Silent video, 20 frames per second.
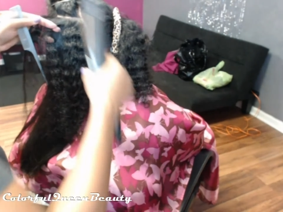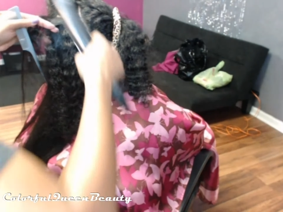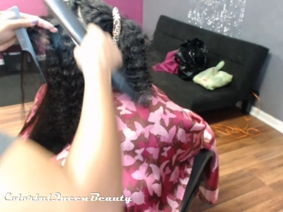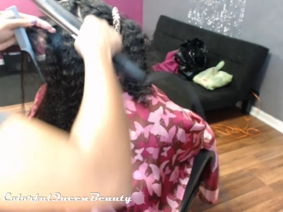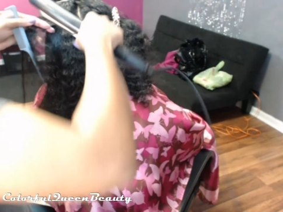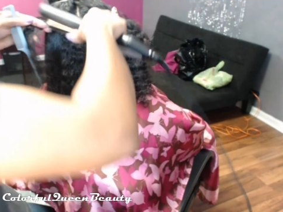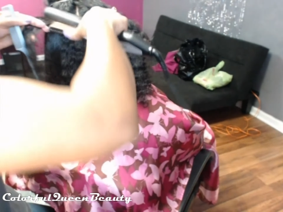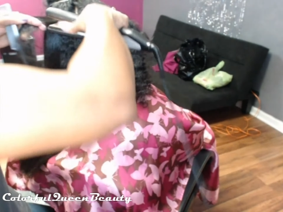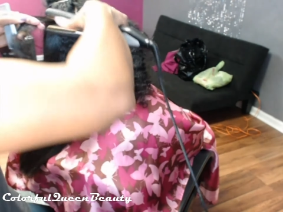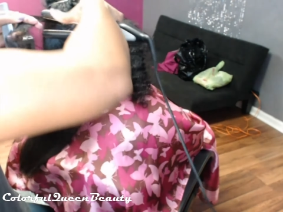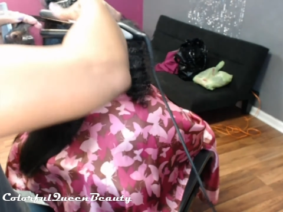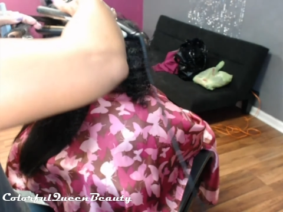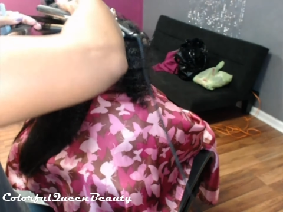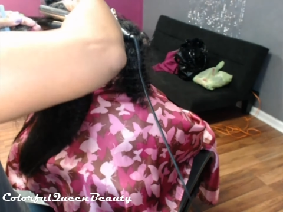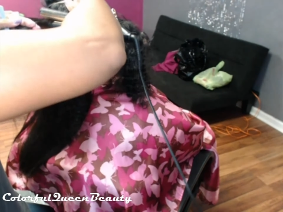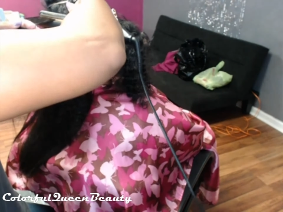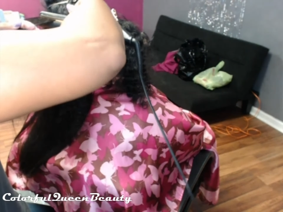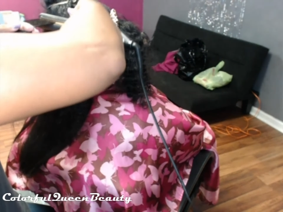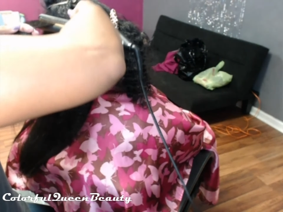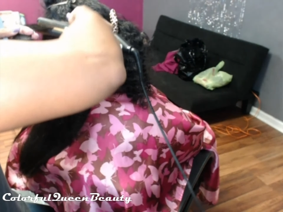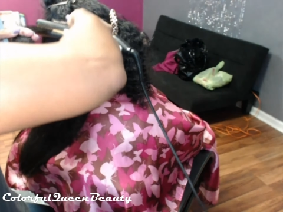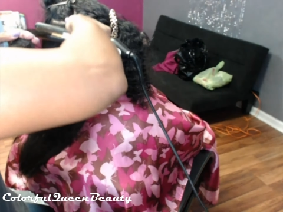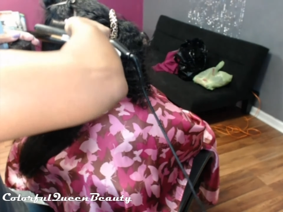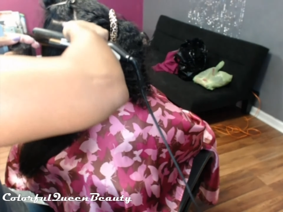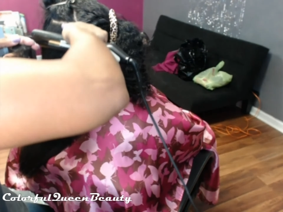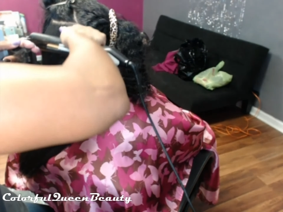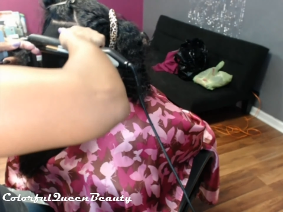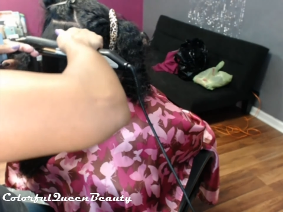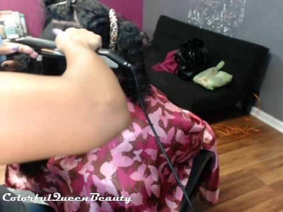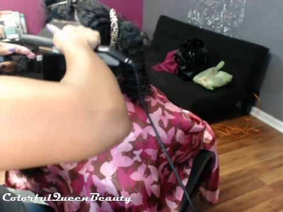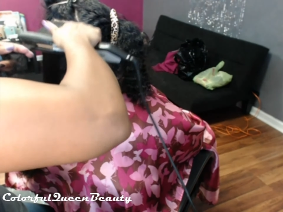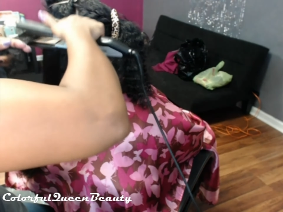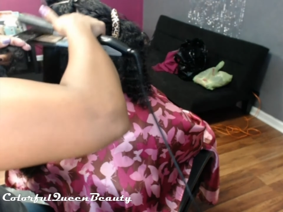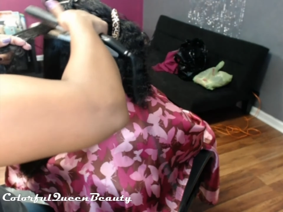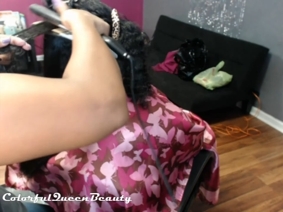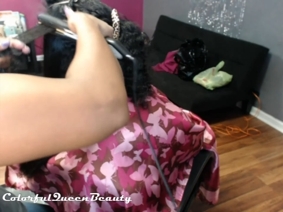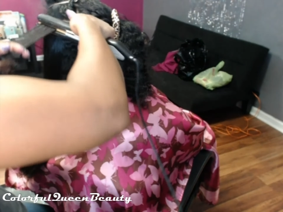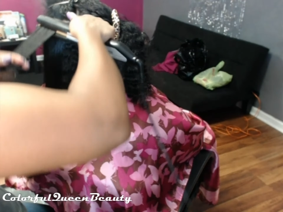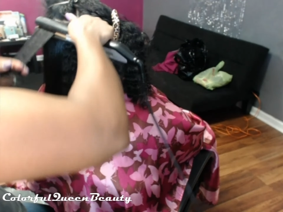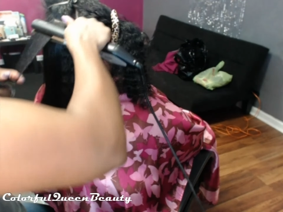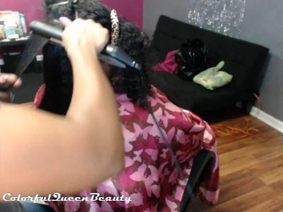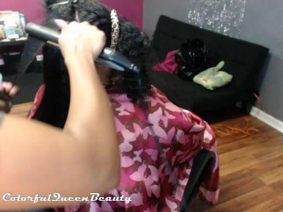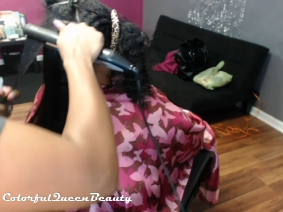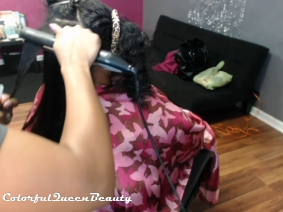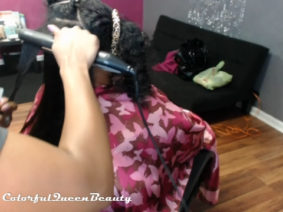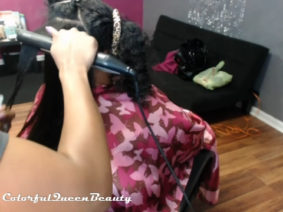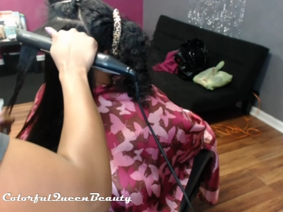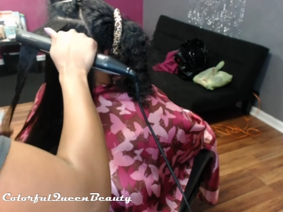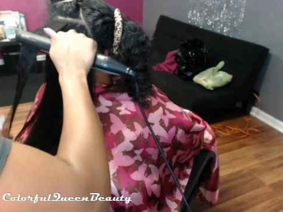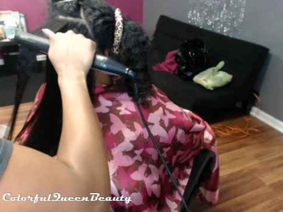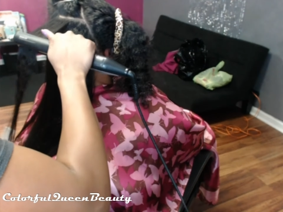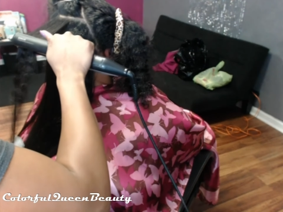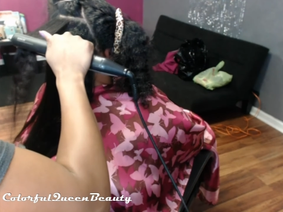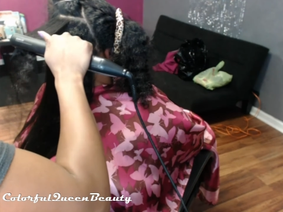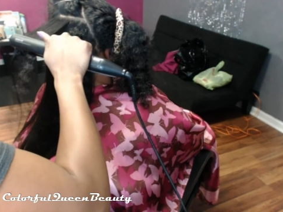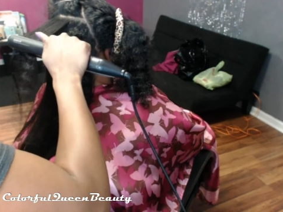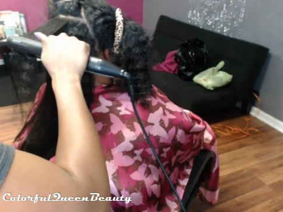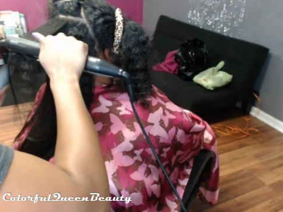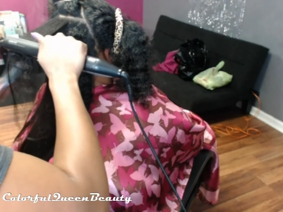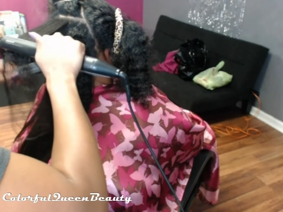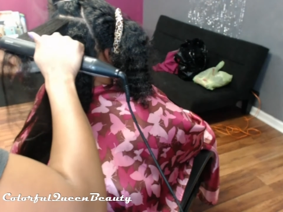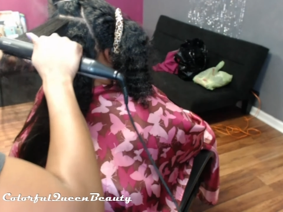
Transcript: [unreadable: no face in view]